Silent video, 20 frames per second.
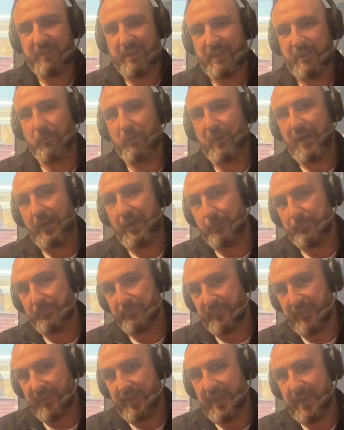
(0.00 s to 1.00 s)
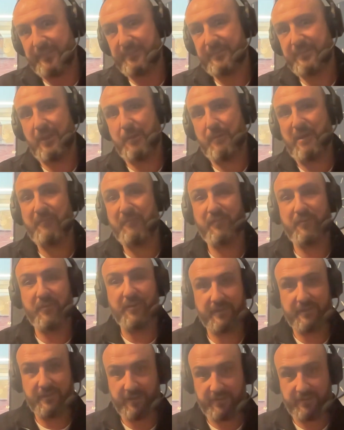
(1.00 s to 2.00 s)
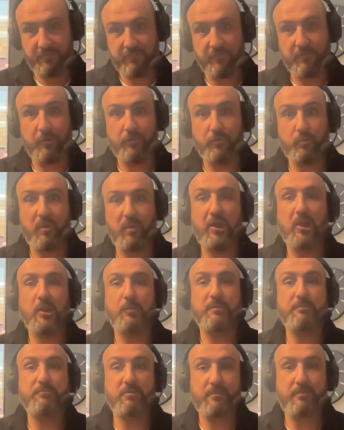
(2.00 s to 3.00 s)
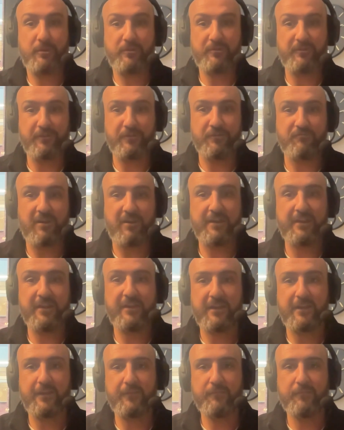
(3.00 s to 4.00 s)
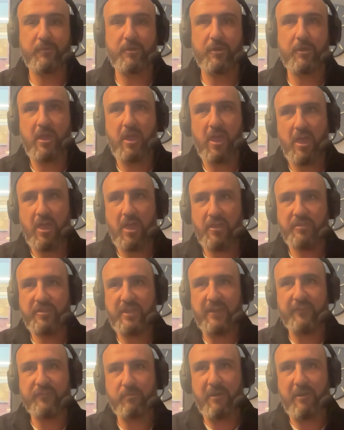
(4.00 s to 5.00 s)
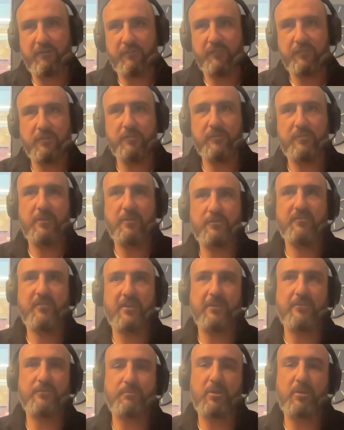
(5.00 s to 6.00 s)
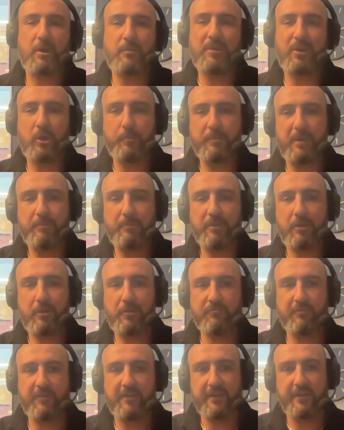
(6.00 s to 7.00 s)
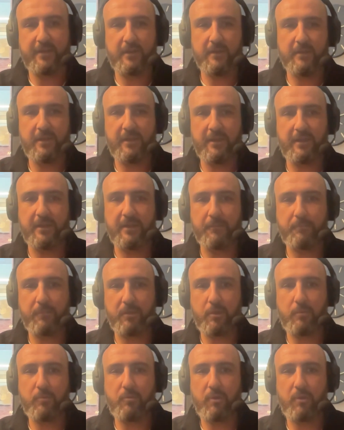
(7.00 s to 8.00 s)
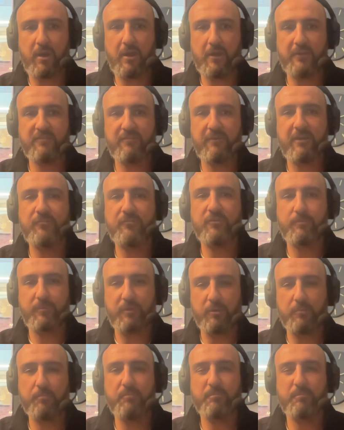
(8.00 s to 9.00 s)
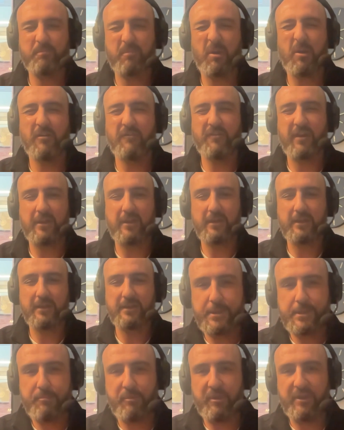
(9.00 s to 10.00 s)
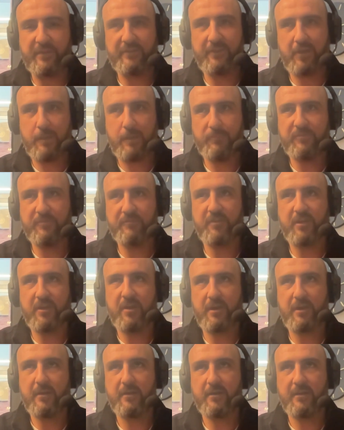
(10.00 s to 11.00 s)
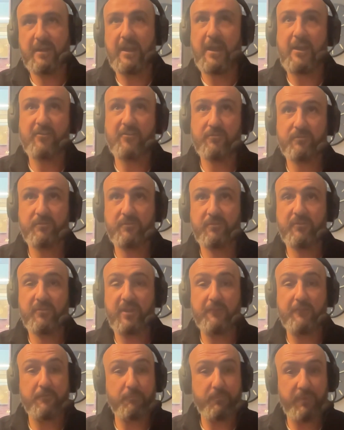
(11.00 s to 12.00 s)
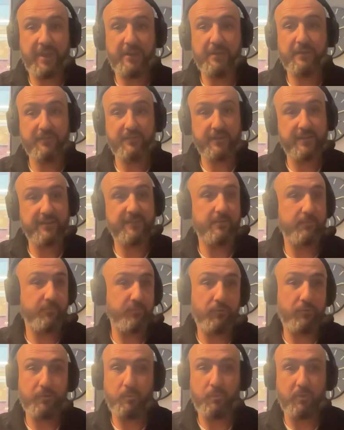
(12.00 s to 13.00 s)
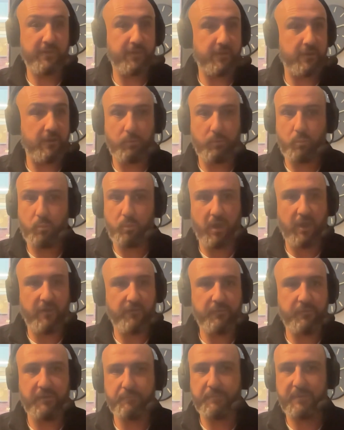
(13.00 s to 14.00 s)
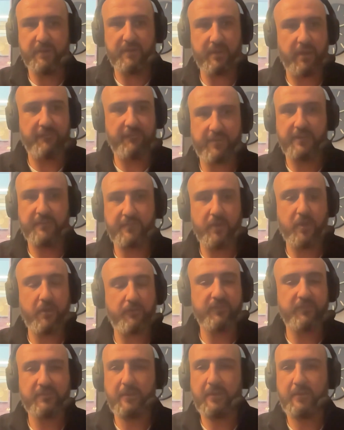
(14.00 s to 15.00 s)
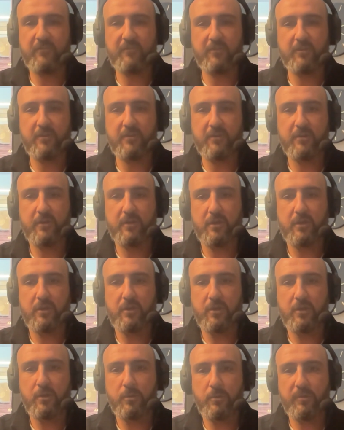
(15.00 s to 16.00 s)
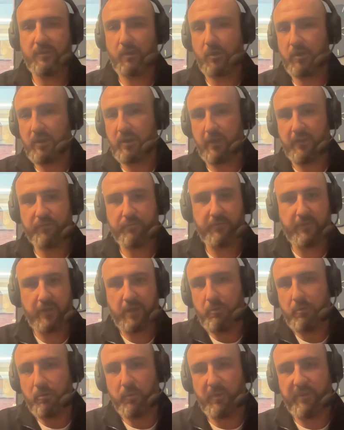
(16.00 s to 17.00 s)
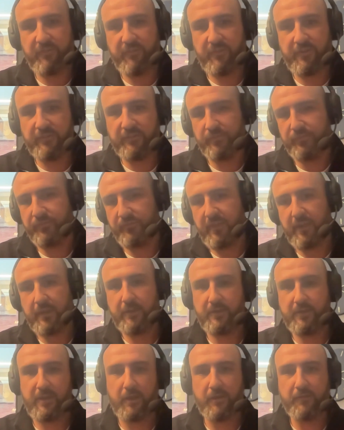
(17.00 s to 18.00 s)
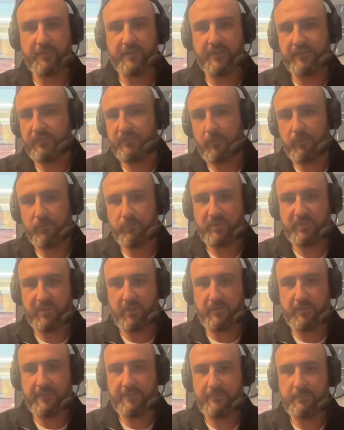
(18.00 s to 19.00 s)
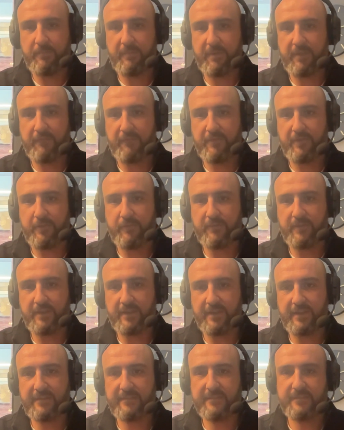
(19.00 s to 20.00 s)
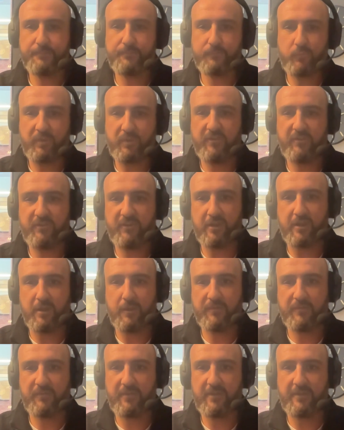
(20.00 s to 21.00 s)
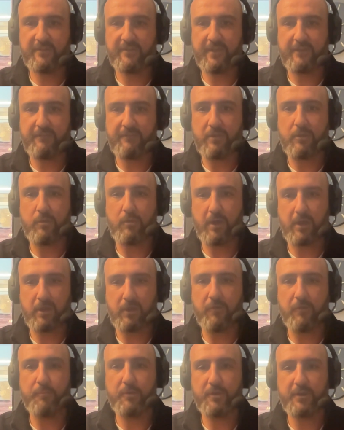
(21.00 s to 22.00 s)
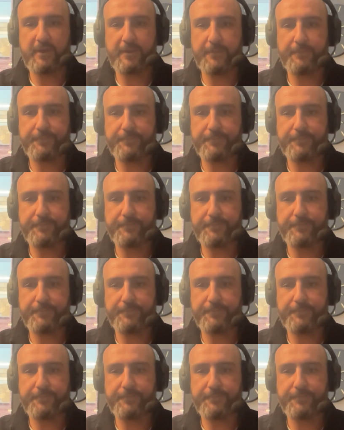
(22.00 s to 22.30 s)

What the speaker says: It all helps that SEO effort and could well be promoting your rankings. But that's where a few of those things become a little bit blurred, really, and become quite hard to attribute perfectly. But in terms of the cash saved and paid, I think that's an important one. I've had that conversation with a lot of clients where they're like, well, we're first and second now for these terms. We don't need to be paying for those clicks, which, has saved them quite a lot of money.